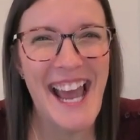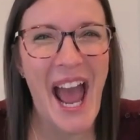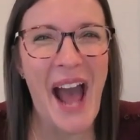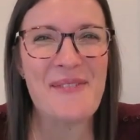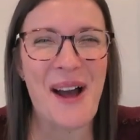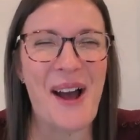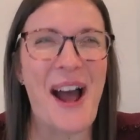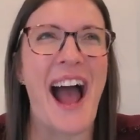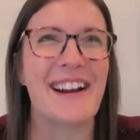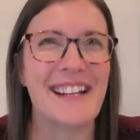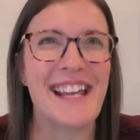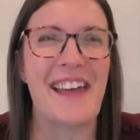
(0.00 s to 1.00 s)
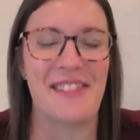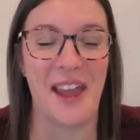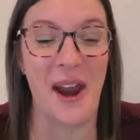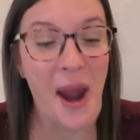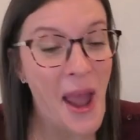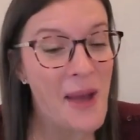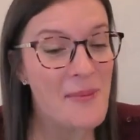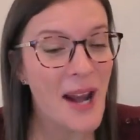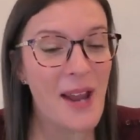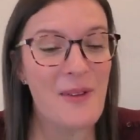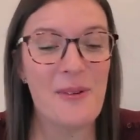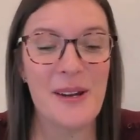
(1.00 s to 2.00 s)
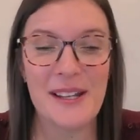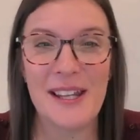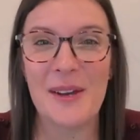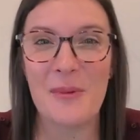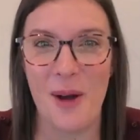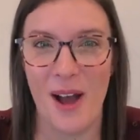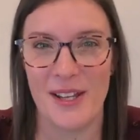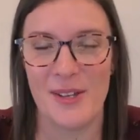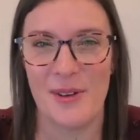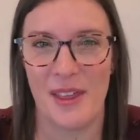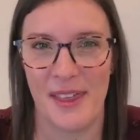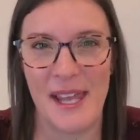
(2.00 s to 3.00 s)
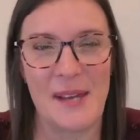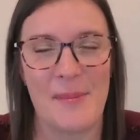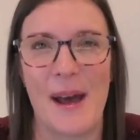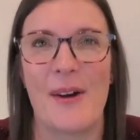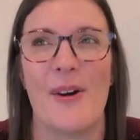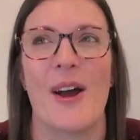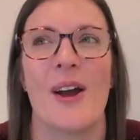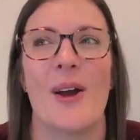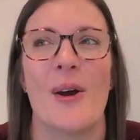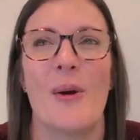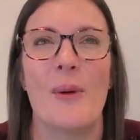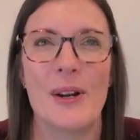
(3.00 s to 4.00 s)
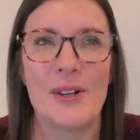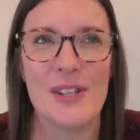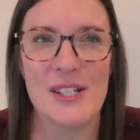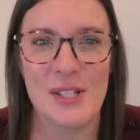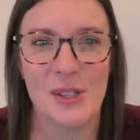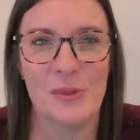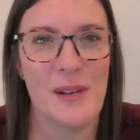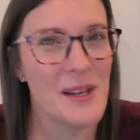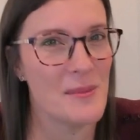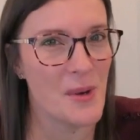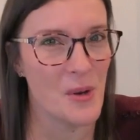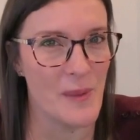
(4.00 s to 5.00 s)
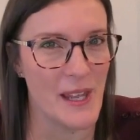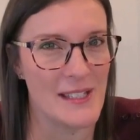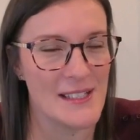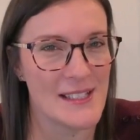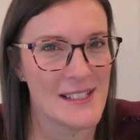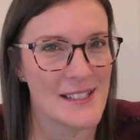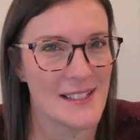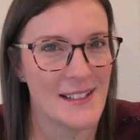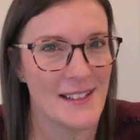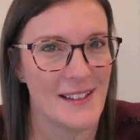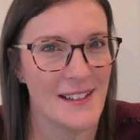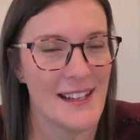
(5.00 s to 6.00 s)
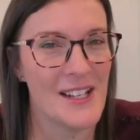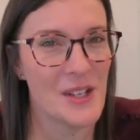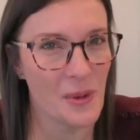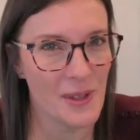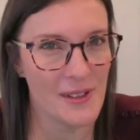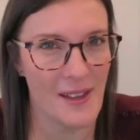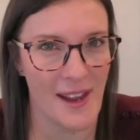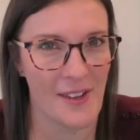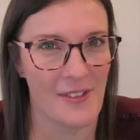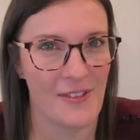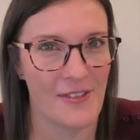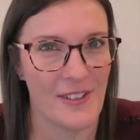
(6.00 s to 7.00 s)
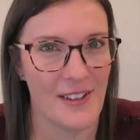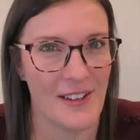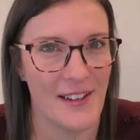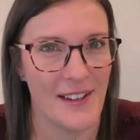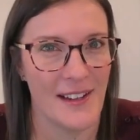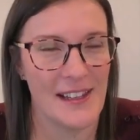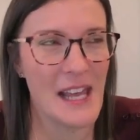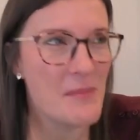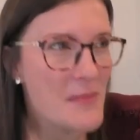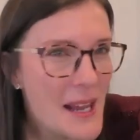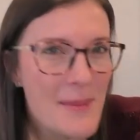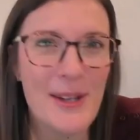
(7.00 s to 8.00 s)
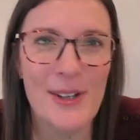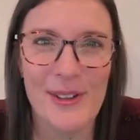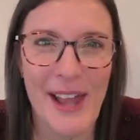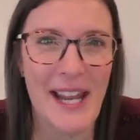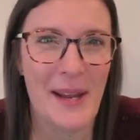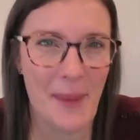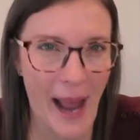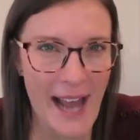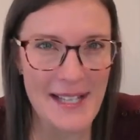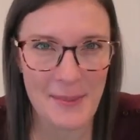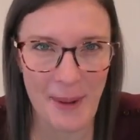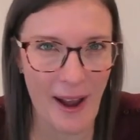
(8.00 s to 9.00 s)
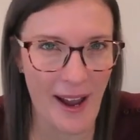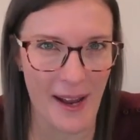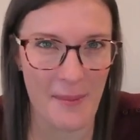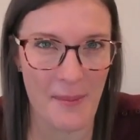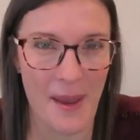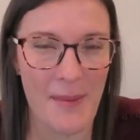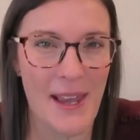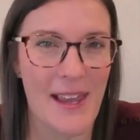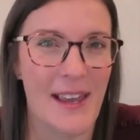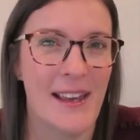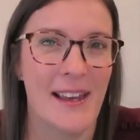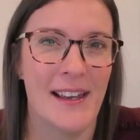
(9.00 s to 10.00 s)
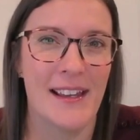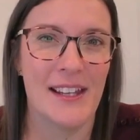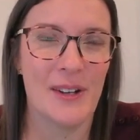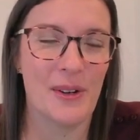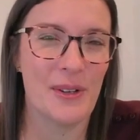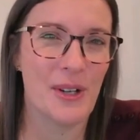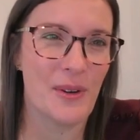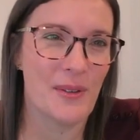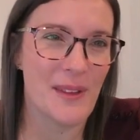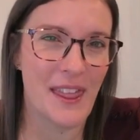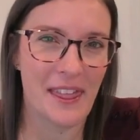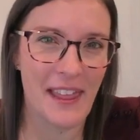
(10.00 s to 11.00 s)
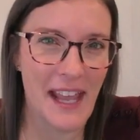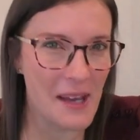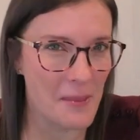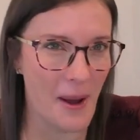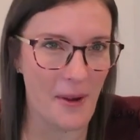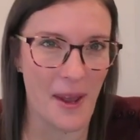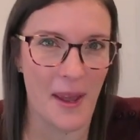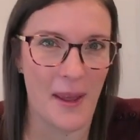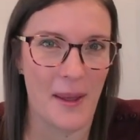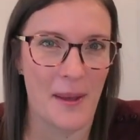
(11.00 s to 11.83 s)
about how to get there. But I really want you to think about what are the 2-minute moments in your life that maybe you're letting pass by. Maybe, you don't even think about it.